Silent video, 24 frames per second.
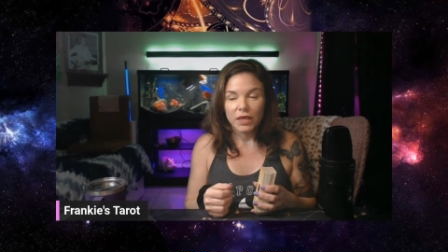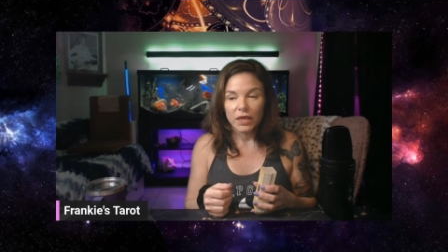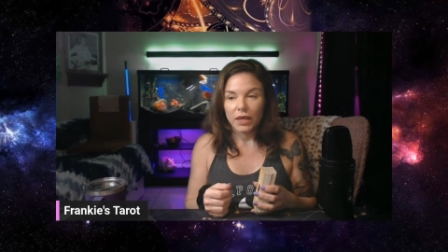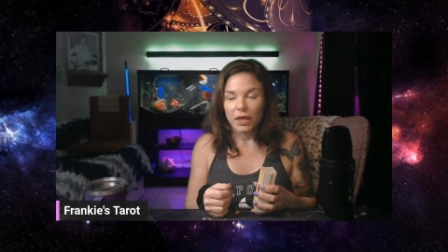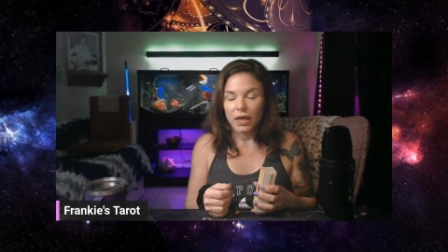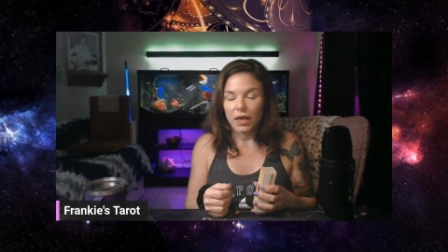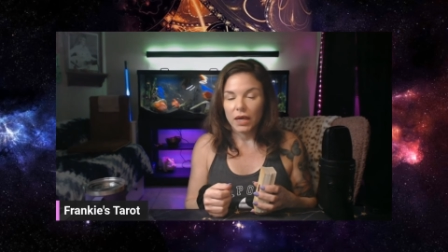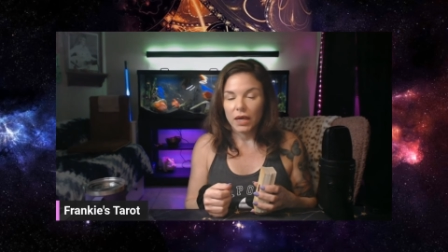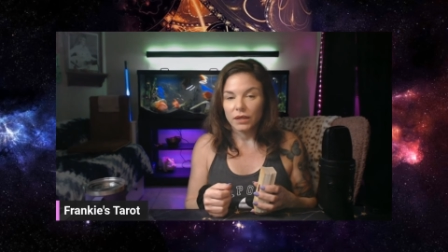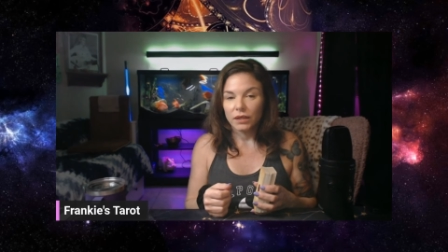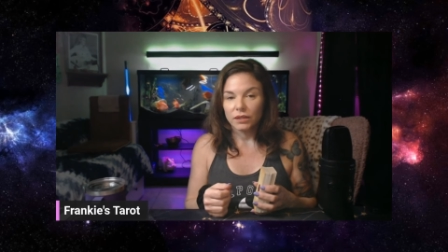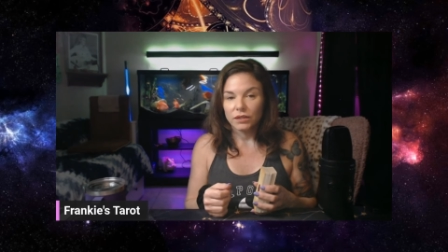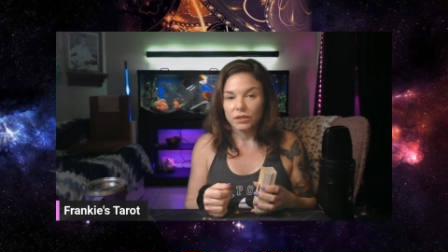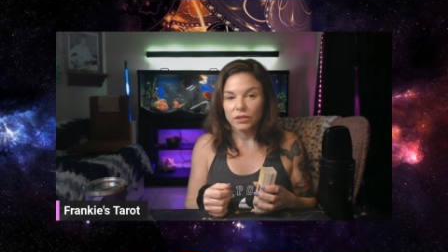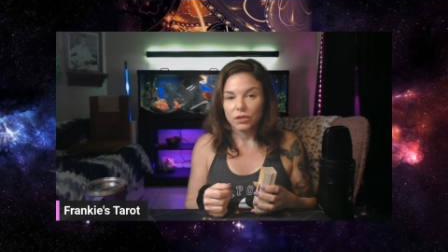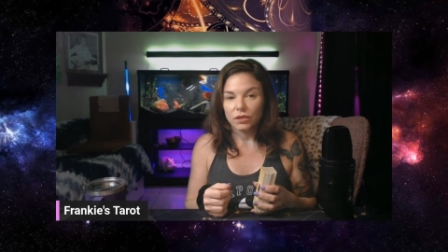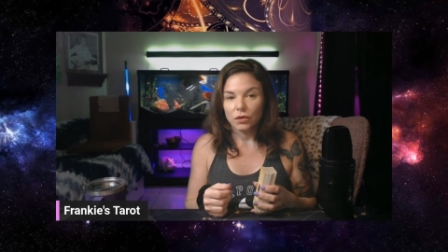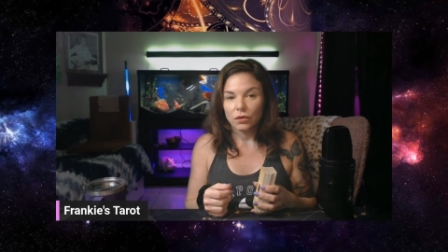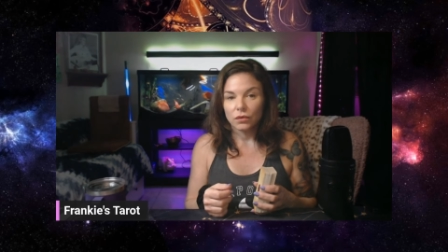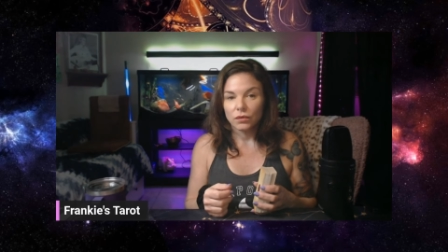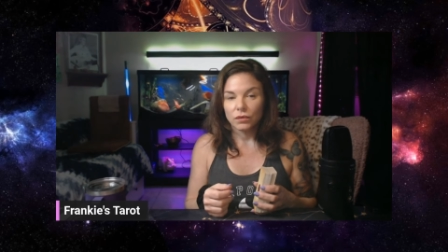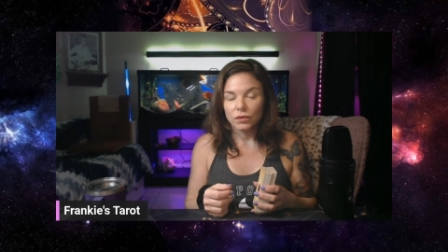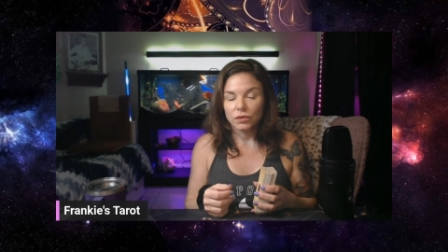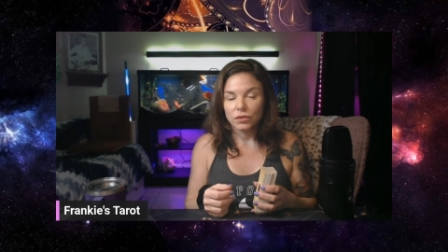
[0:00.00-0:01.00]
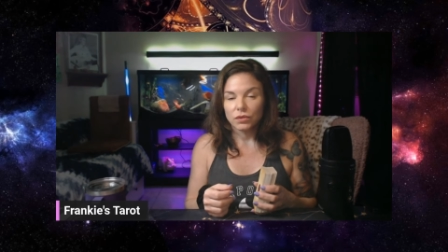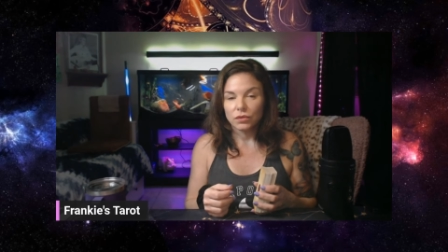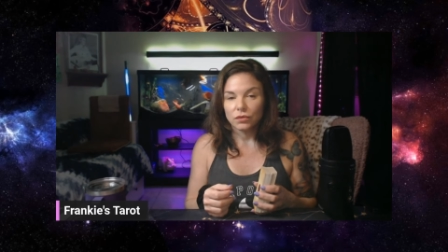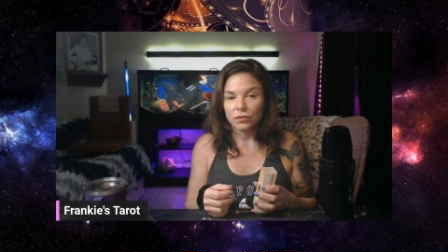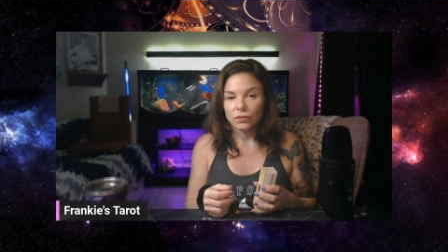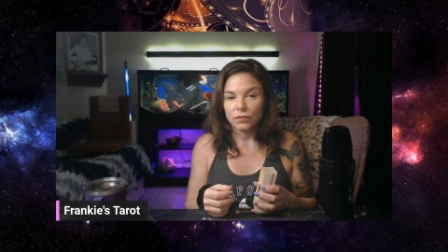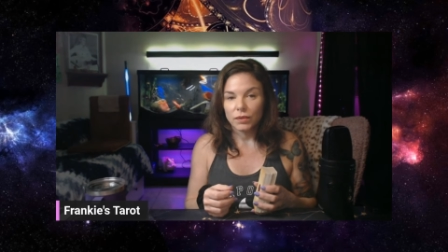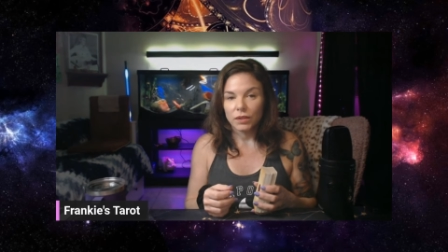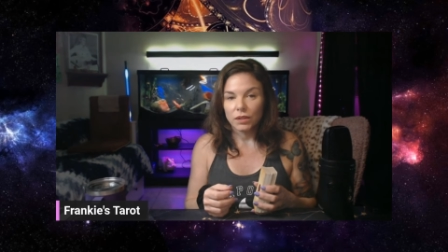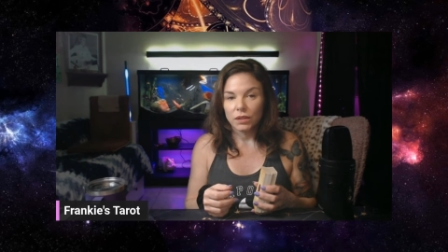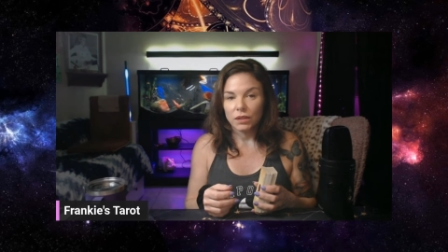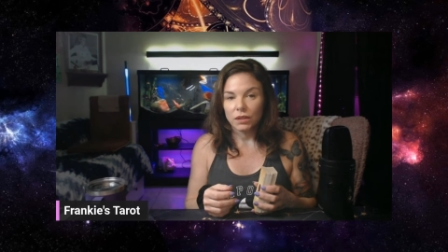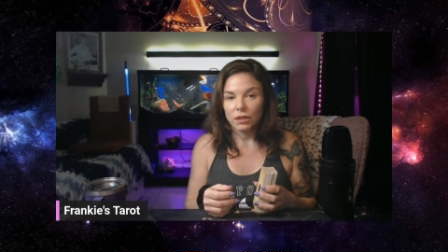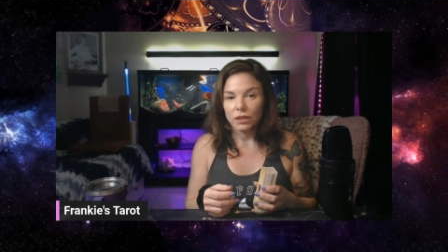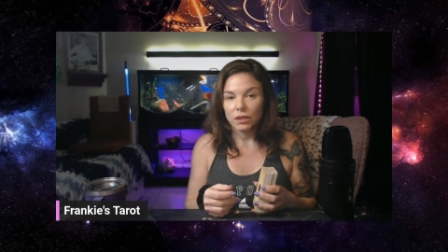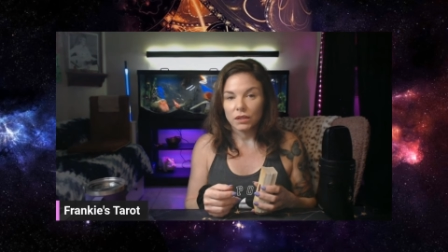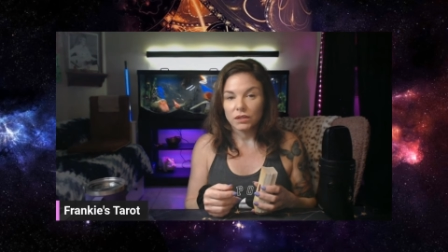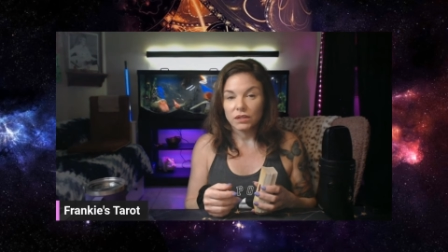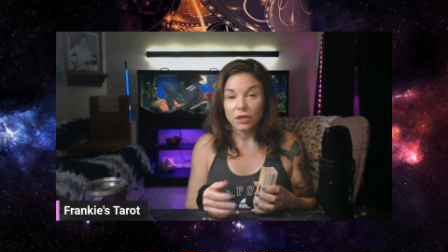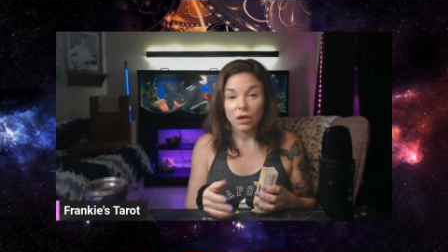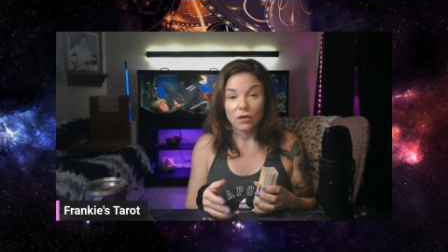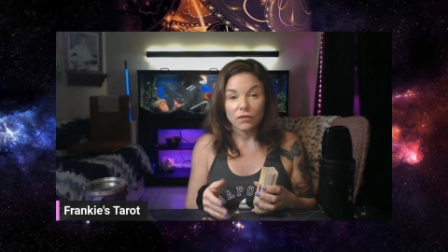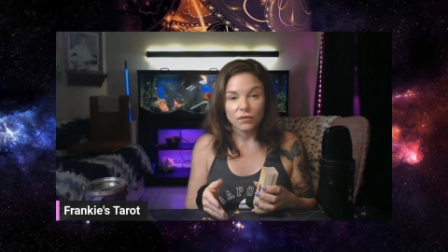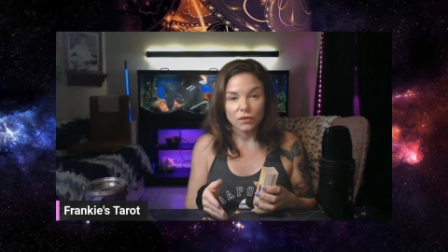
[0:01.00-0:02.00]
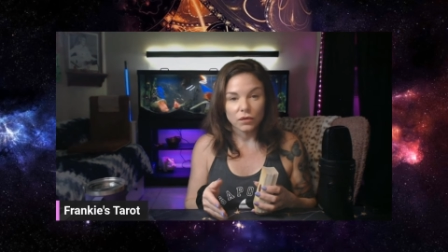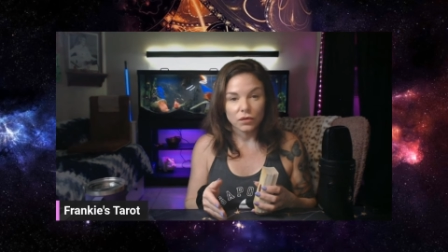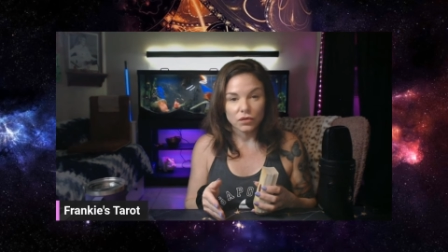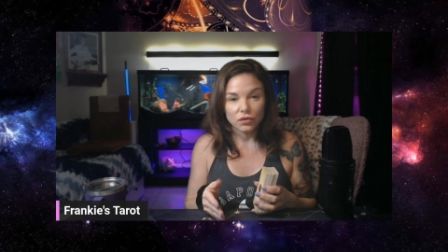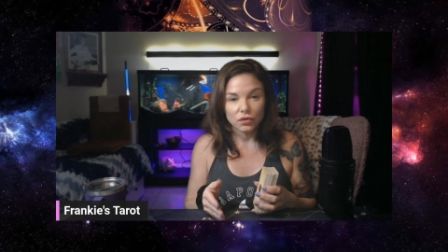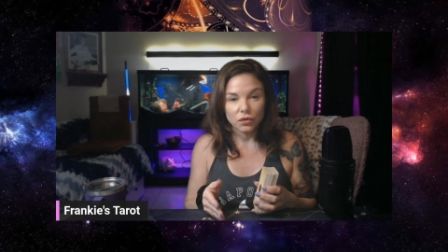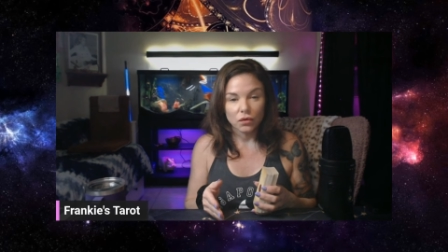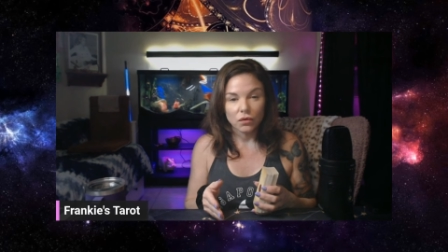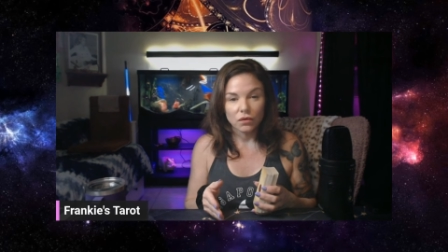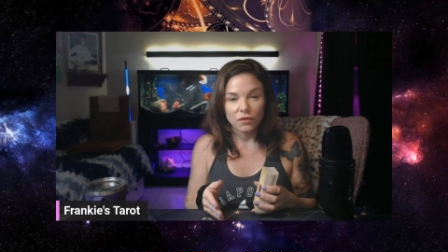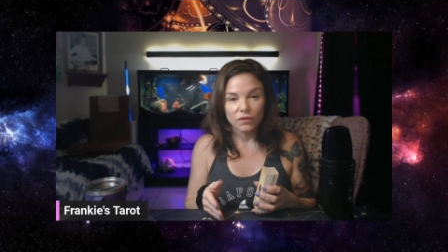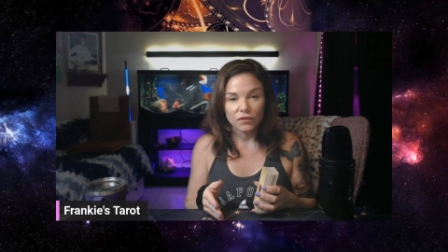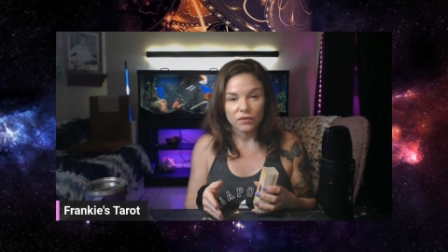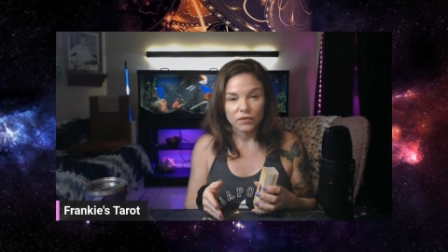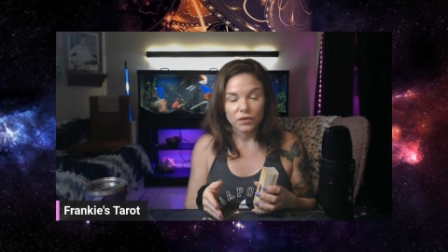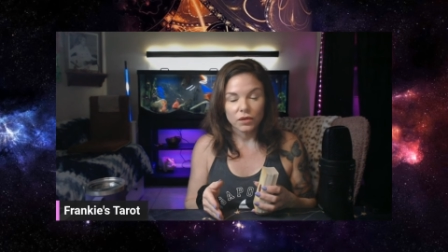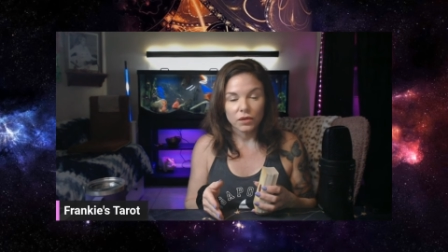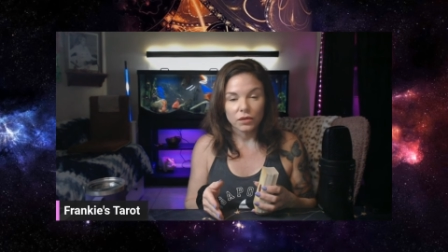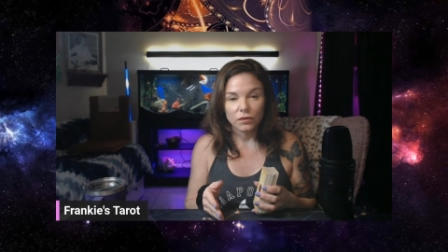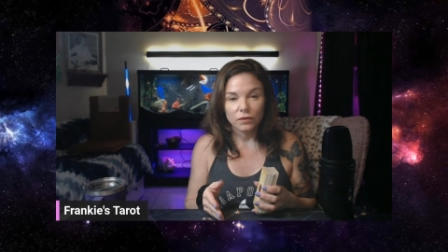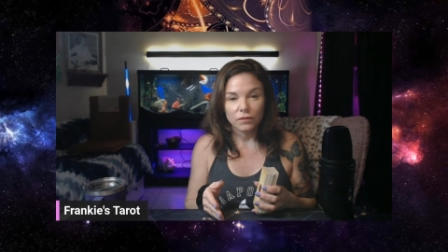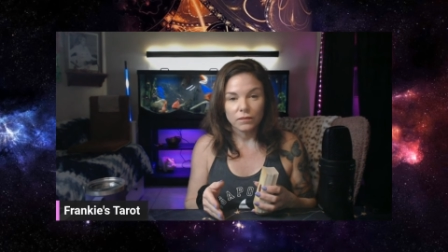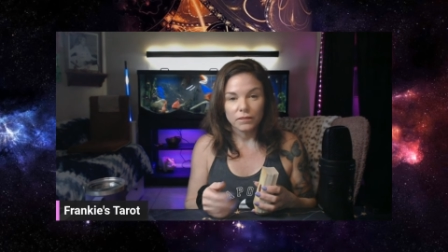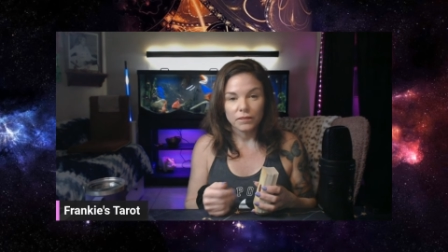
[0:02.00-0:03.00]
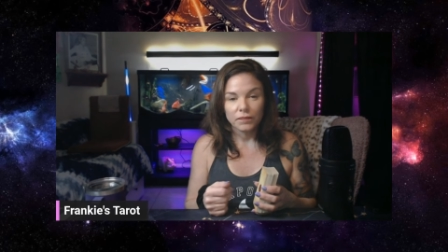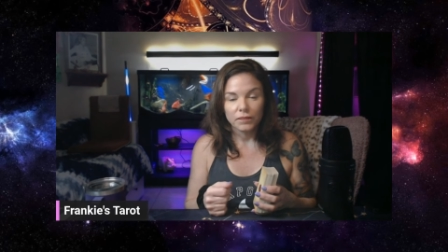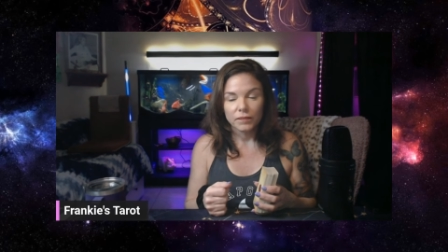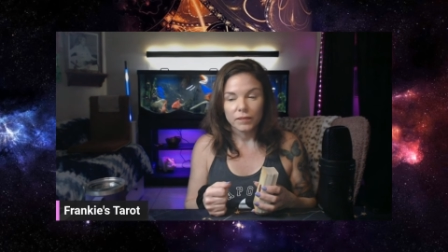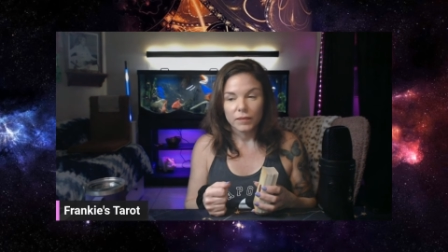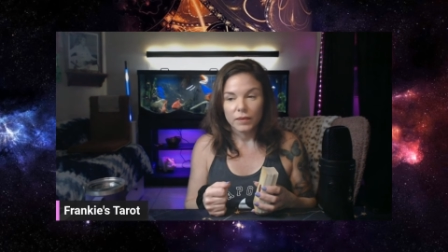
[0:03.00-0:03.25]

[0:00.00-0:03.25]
and it's going to be self-control for you,